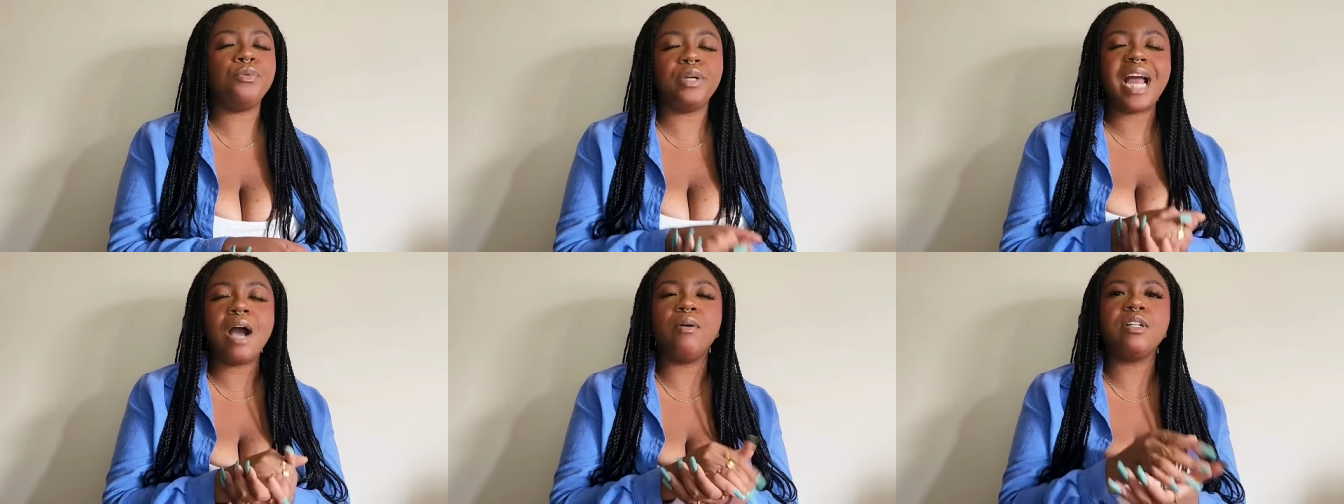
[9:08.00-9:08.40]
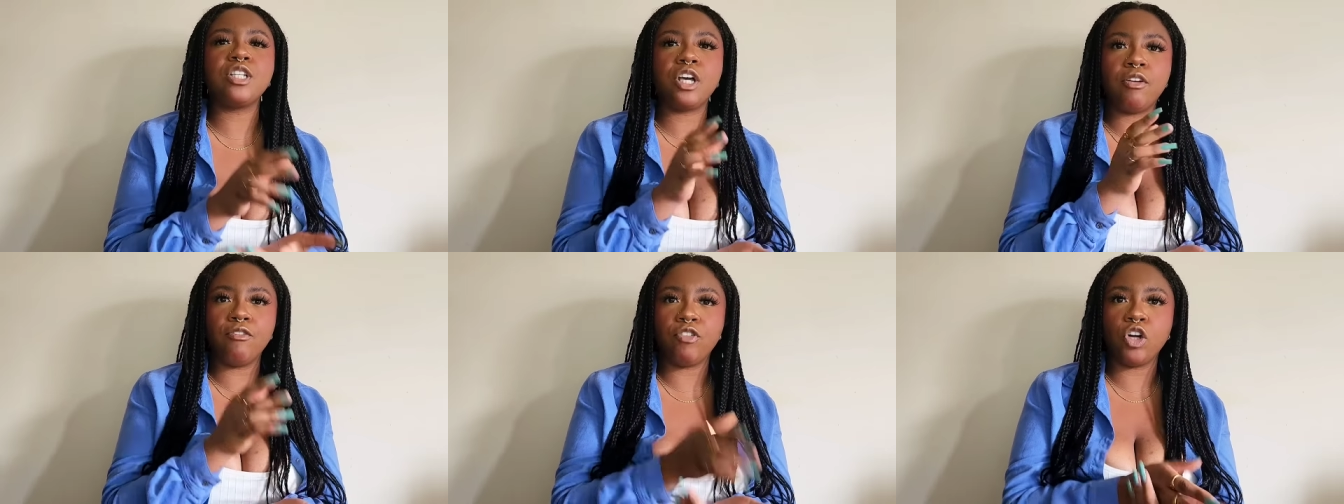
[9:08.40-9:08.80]
now it's
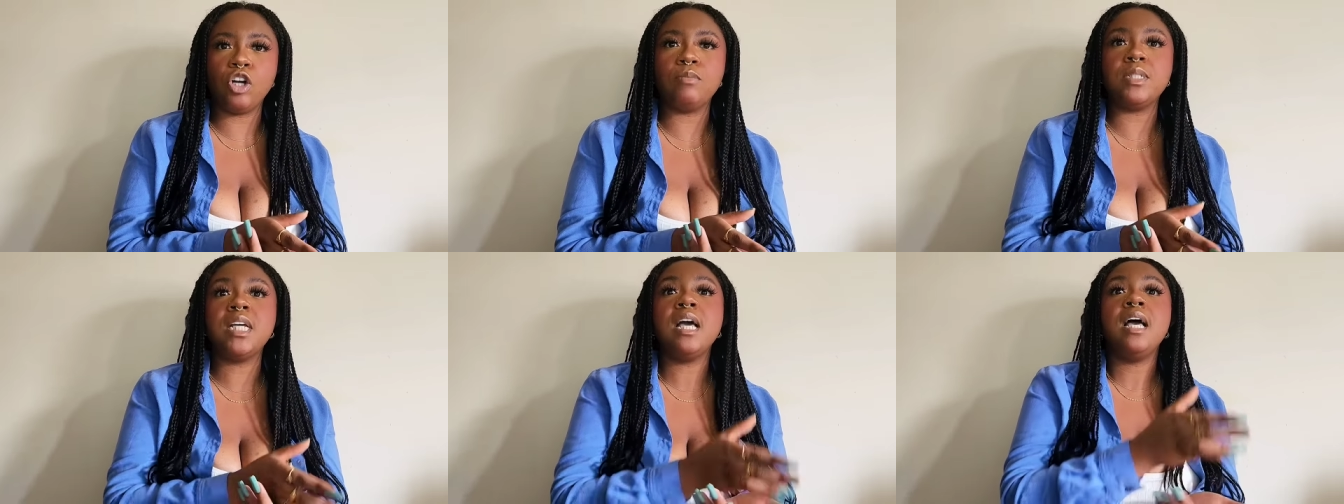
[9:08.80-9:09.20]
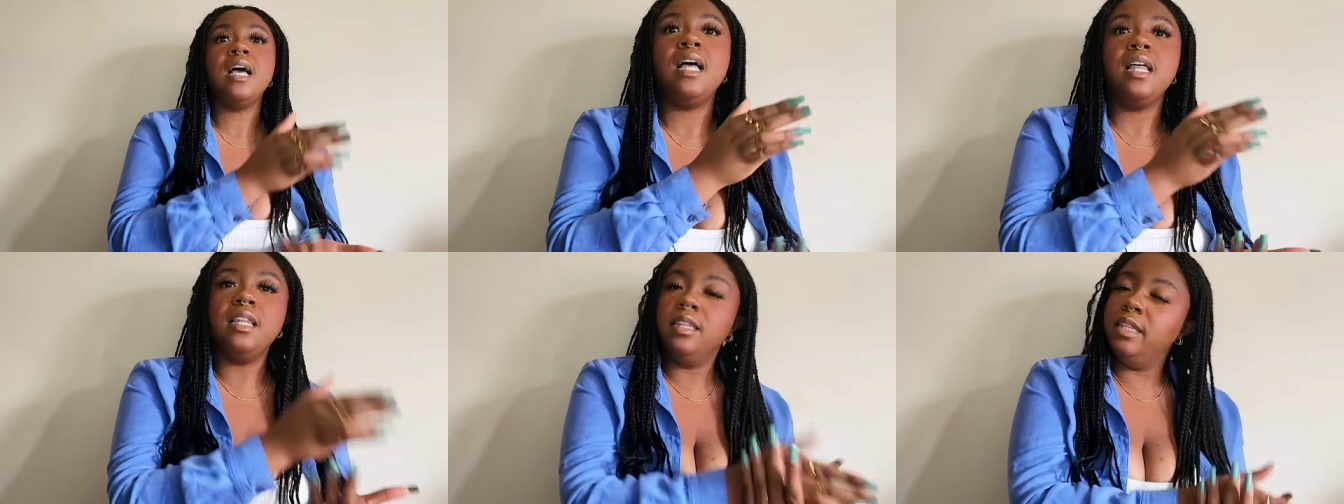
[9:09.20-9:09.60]
confirmed
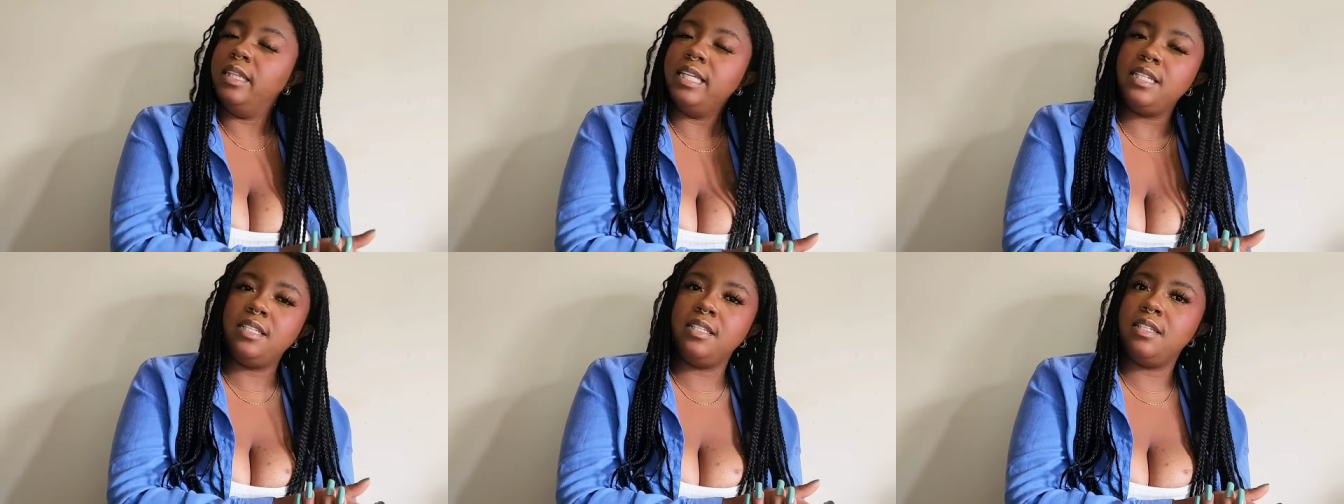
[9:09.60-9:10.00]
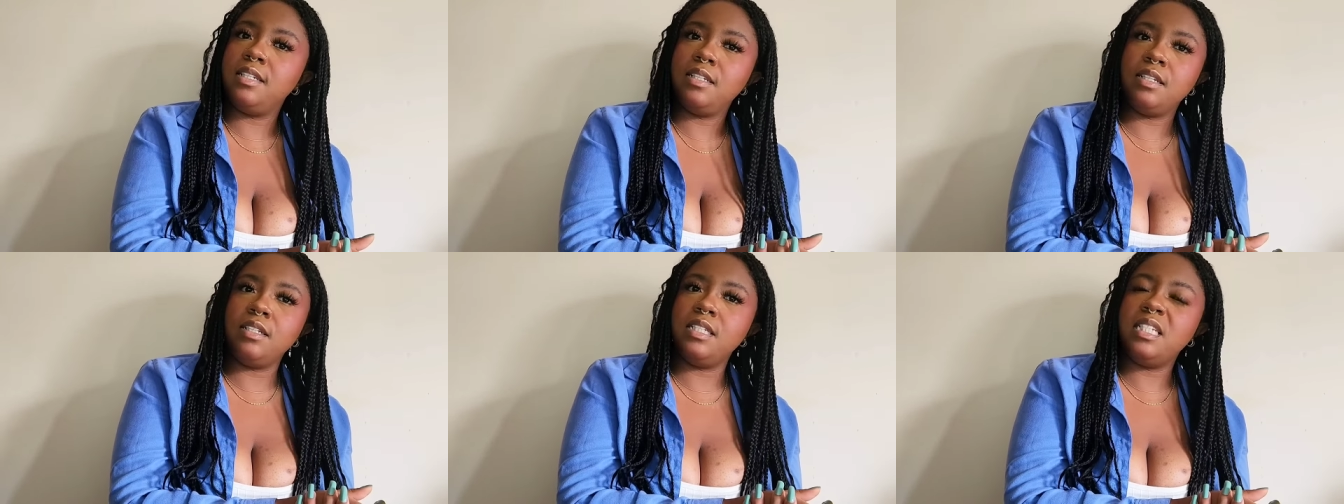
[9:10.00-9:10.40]
this
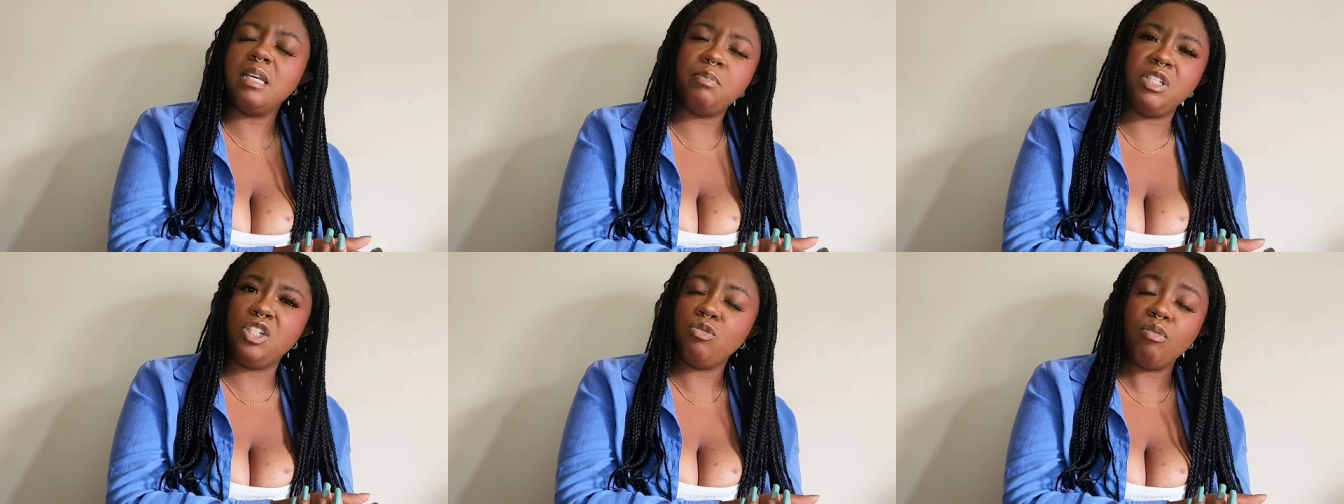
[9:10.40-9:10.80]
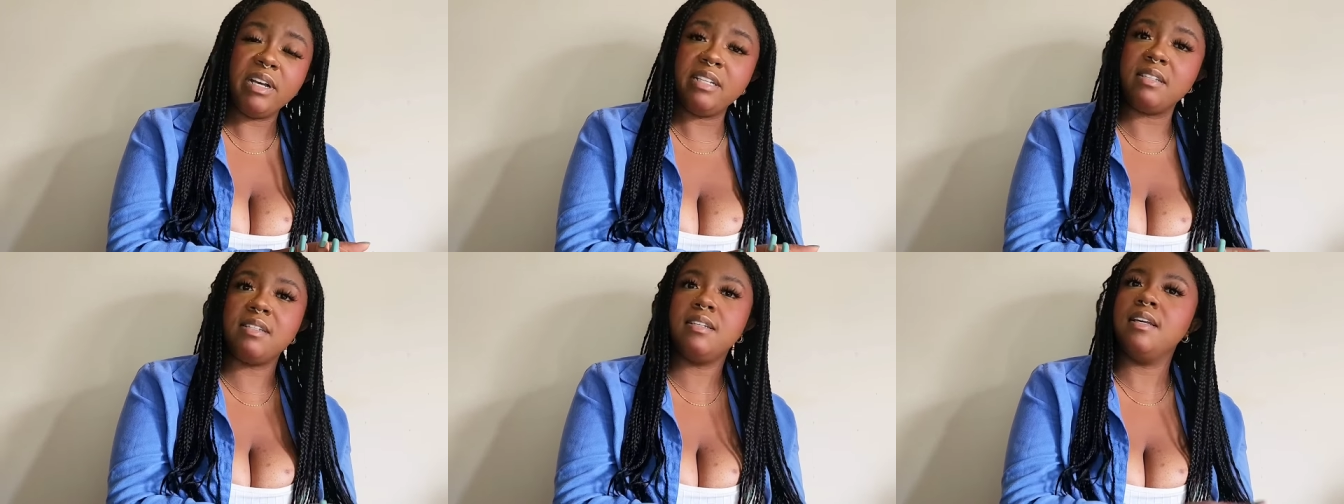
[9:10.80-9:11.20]
tipsy
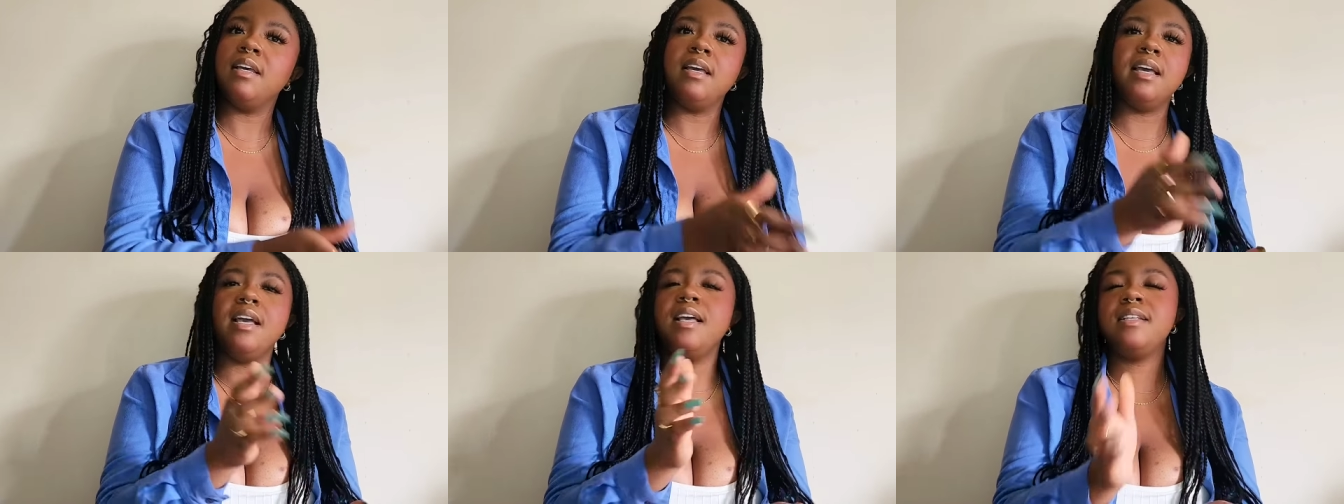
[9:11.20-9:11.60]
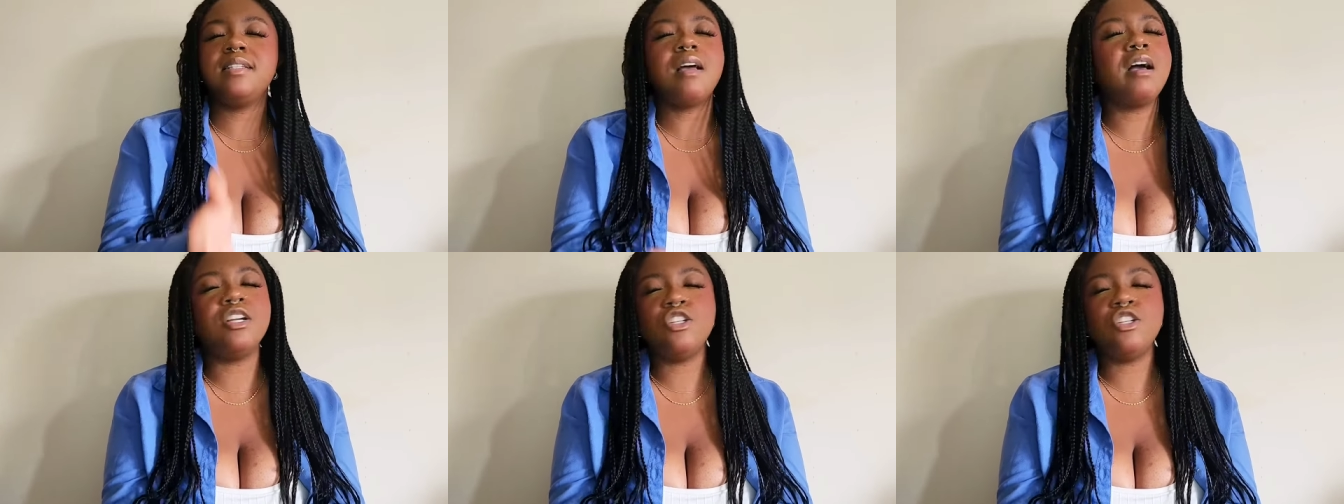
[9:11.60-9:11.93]
twist is not